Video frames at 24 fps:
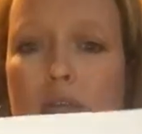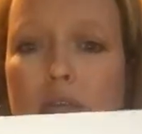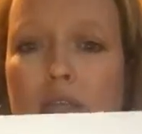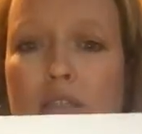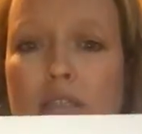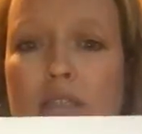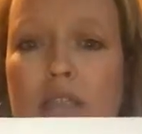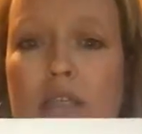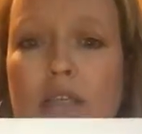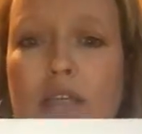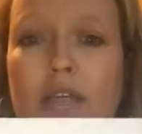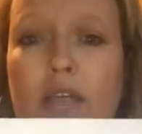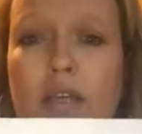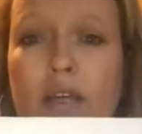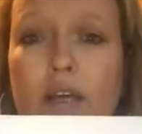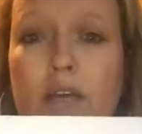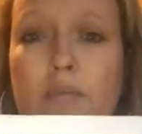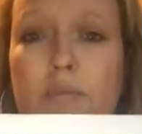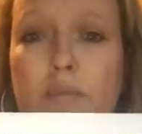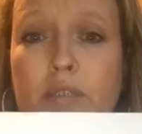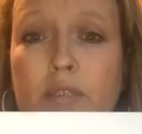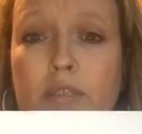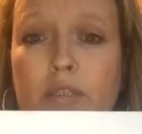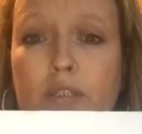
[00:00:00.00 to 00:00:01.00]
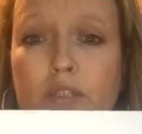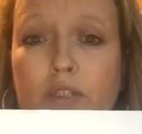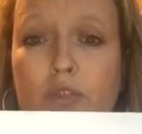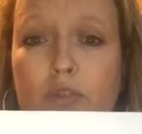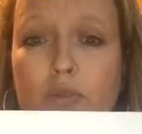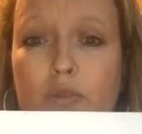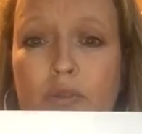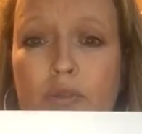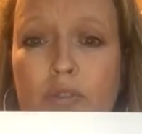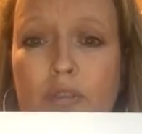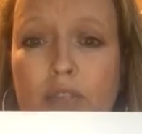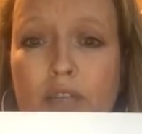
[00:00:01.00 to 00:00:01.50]
This income
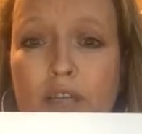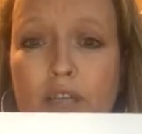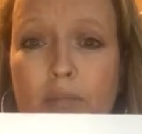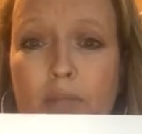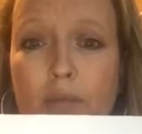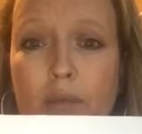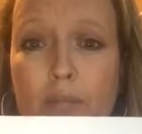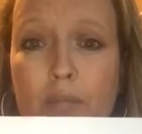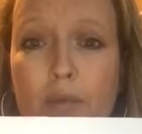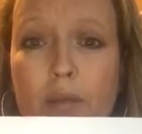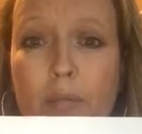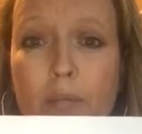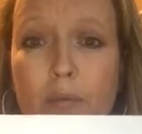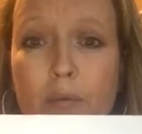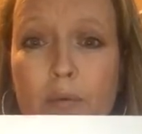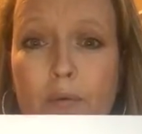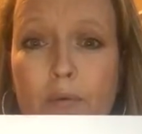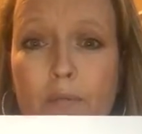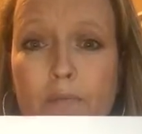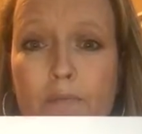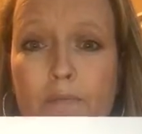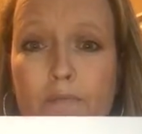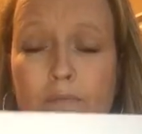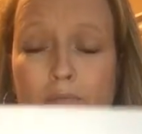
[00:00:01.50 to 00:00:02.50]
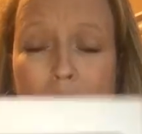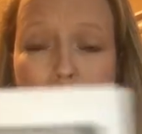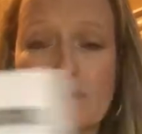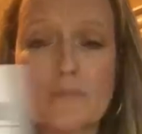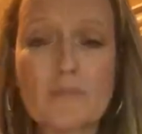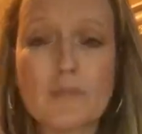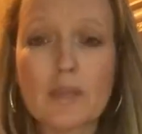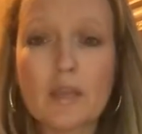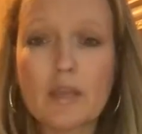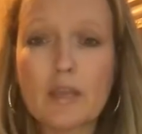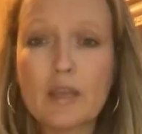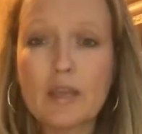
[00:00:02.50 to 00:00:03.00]
disclosure statement, people,
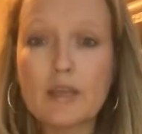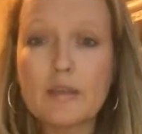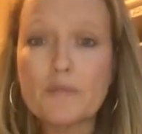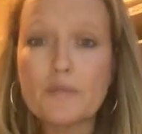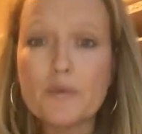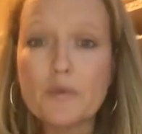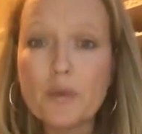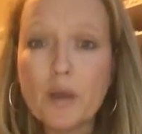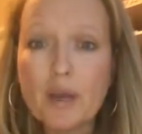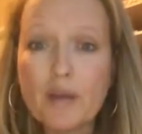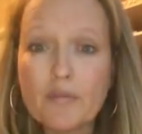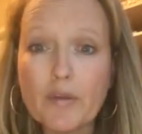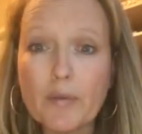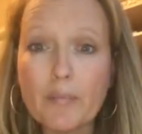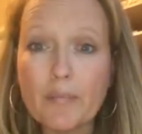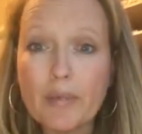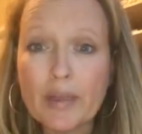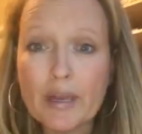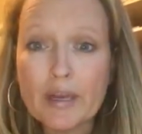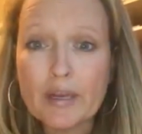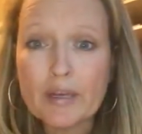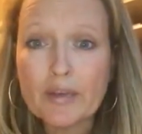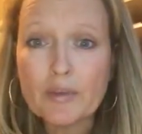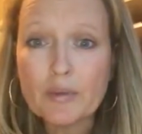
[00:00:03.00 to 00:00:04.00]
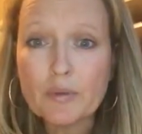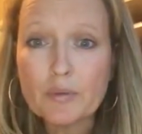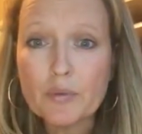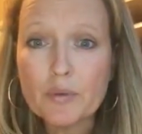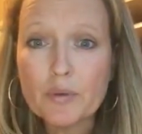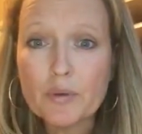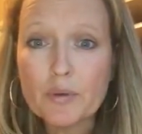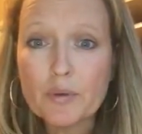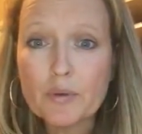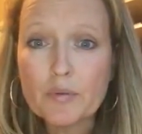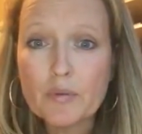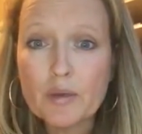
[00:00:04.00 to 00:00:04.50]
if you have a man in the
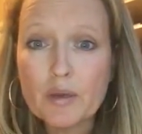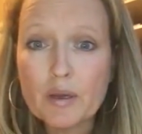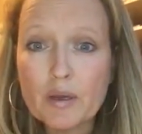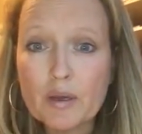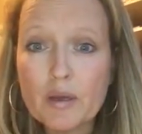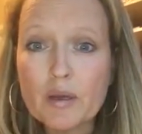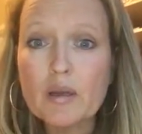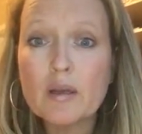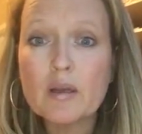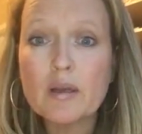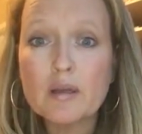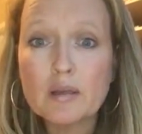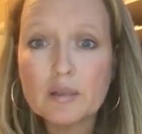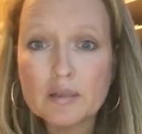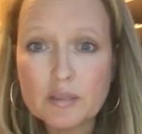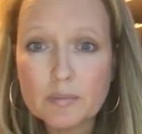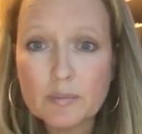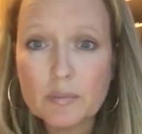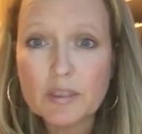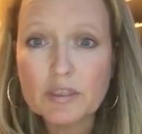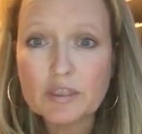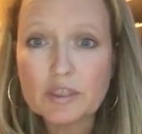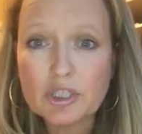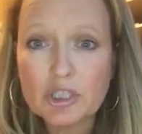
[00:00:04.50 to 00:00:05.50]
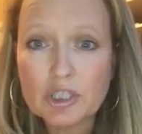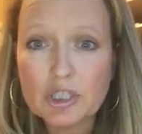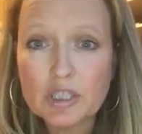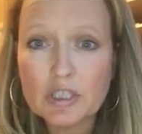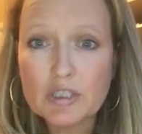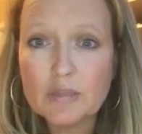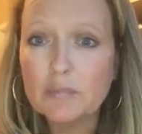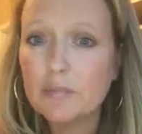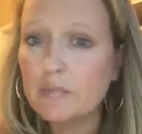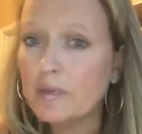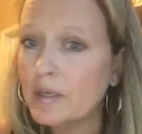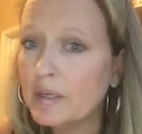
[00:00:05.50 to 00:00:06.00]
room,
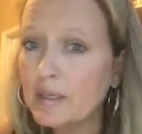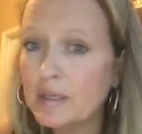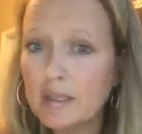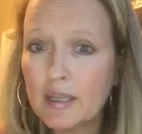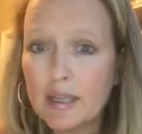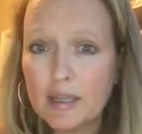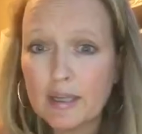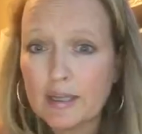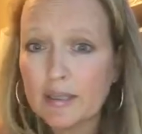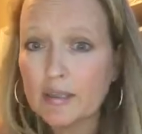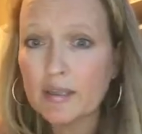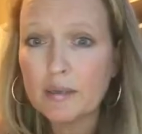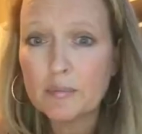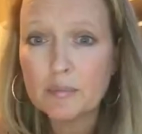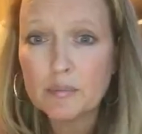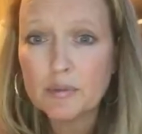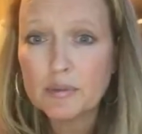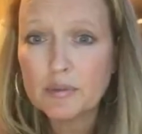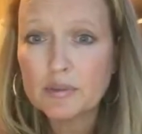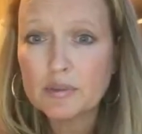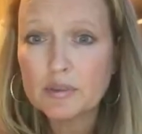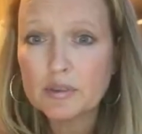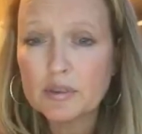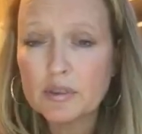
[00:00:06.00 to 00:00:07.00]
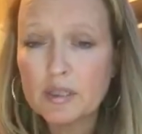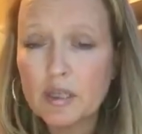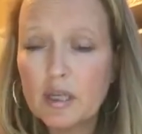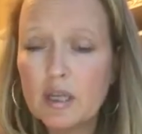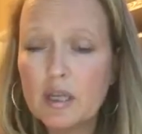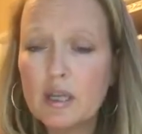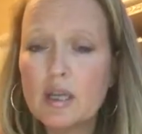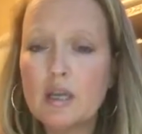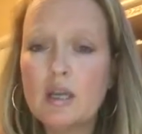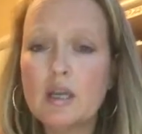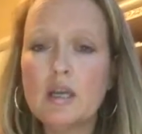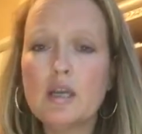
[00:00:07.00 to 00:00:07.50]
especially men like numbers,
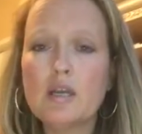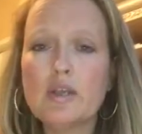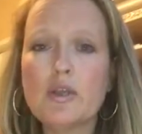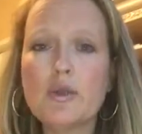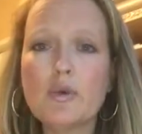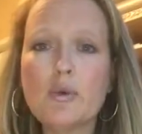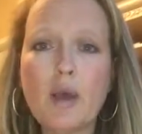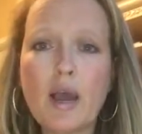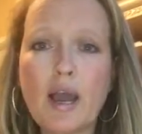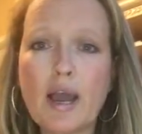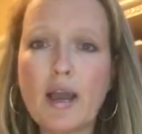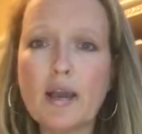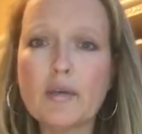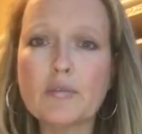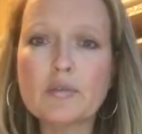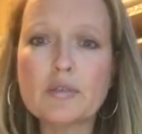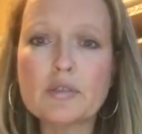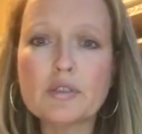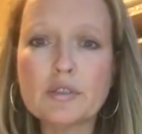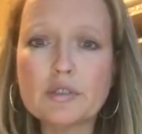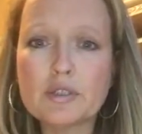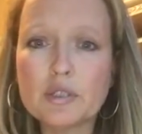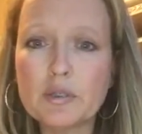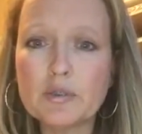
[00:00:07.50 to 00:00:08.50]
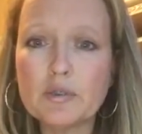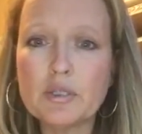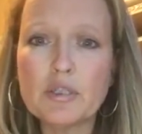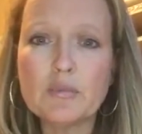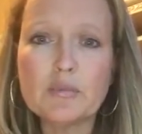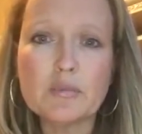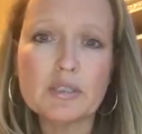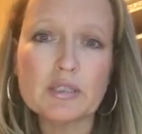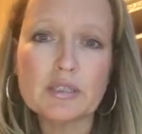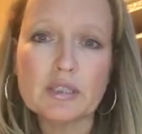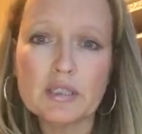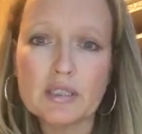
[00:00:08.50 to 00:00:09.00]
you have to show them
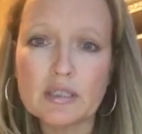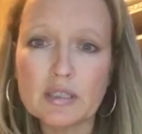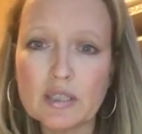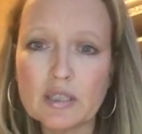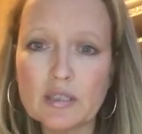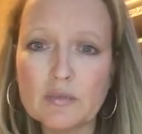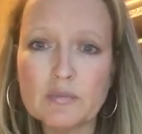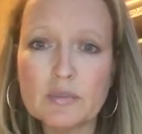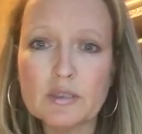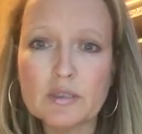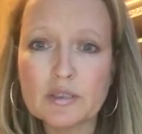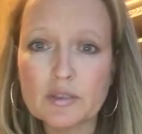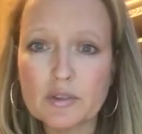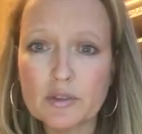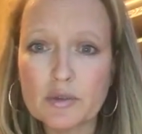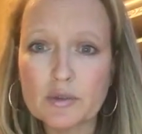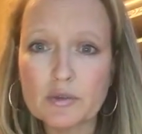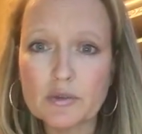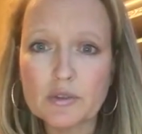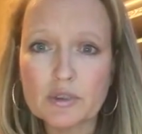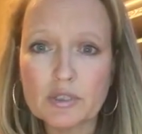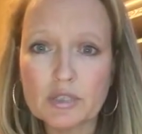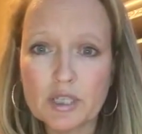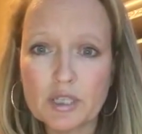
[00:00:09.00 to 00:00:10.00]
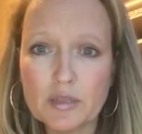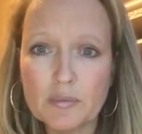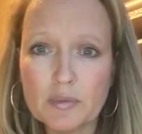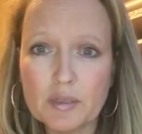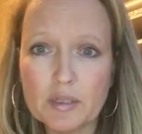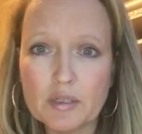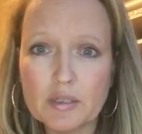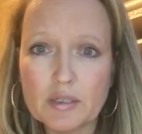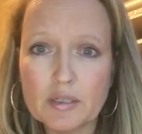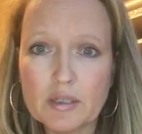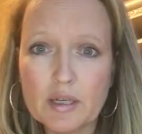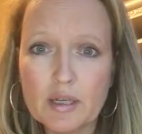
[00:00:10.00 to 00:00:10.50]
this income disclosure
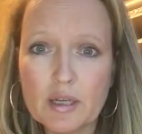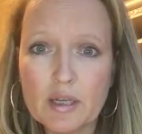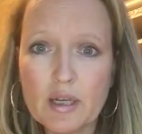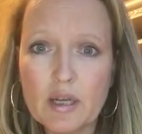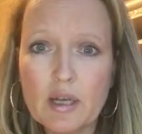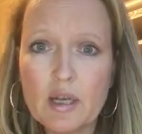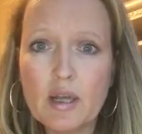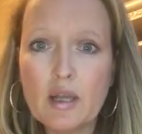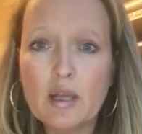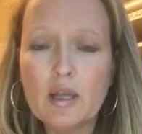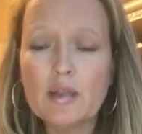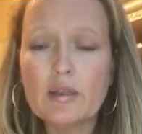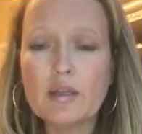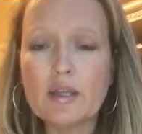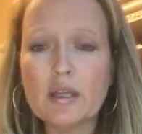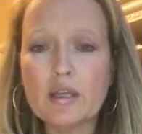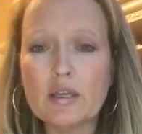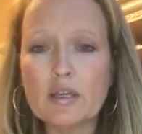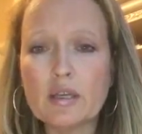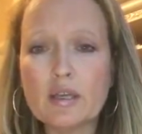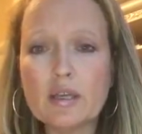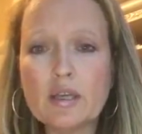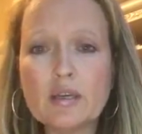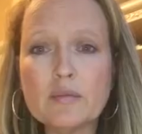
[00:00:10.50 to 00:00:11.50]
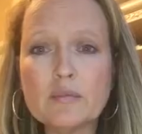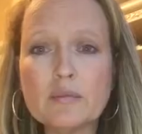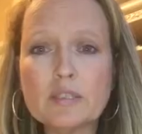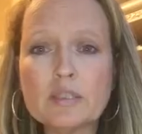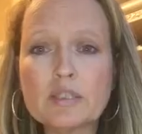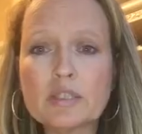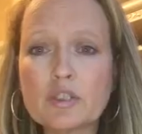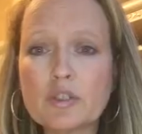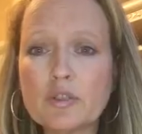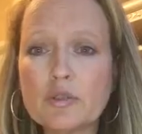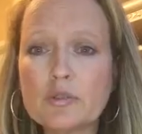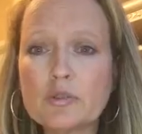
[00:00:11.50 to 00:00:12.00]
statement. The income
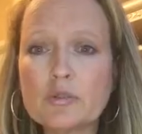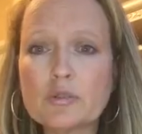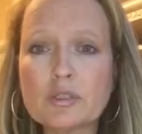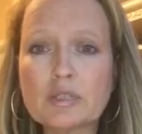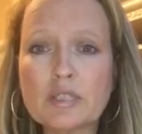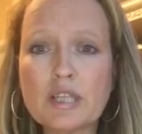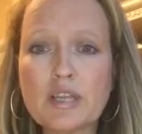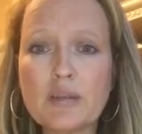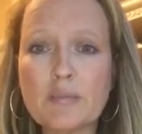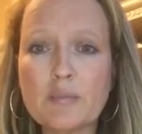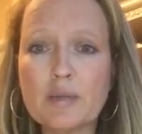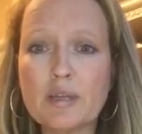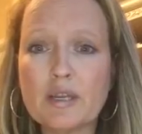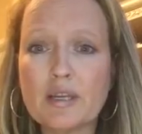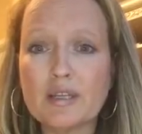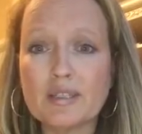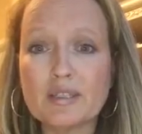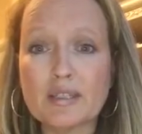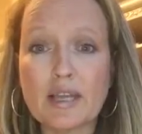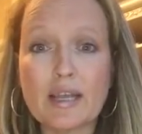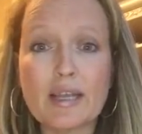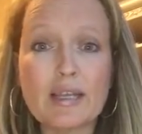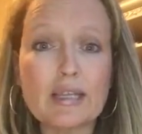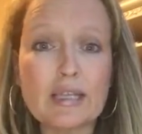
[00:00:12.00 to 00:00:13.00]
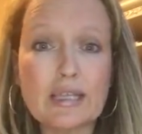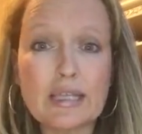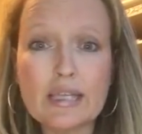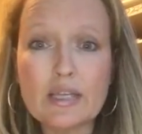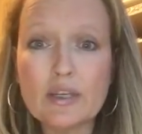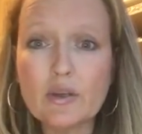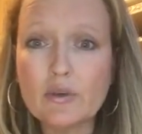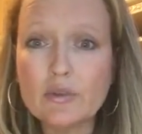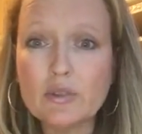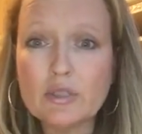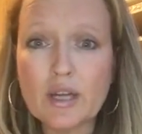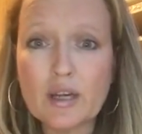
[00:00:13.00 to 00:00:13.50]
disclosure statement is a
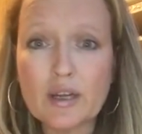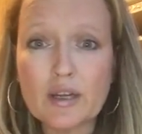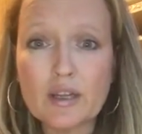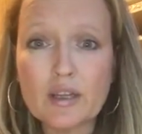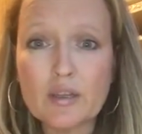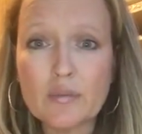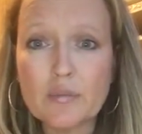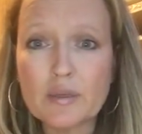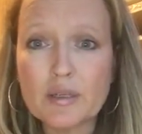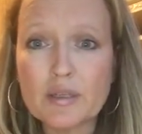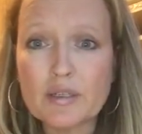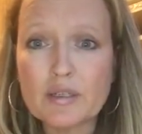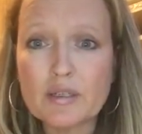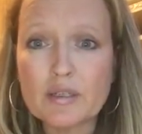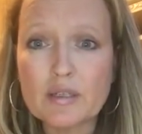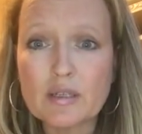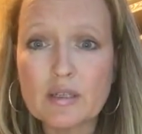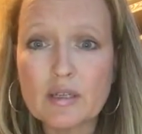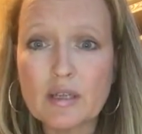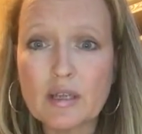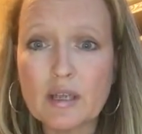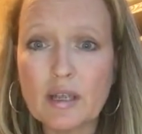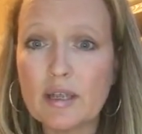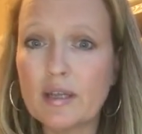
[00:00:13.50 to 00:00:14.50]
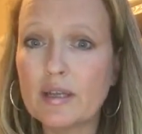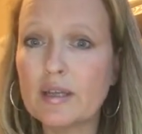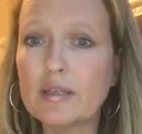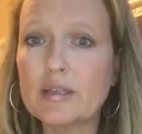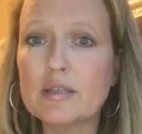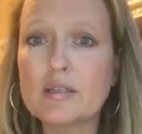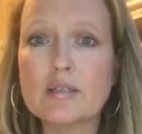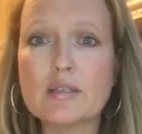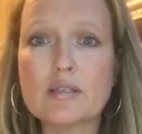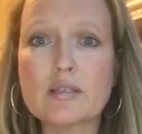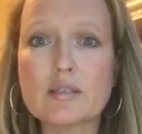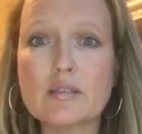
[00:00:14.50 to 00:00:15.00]
legal document. It
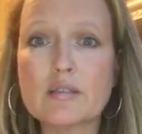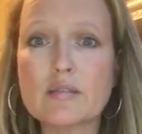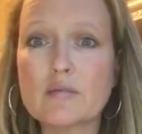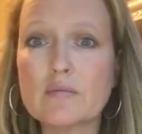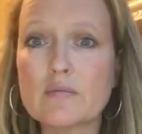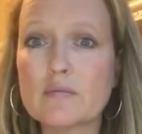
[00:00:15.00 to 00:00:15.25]
is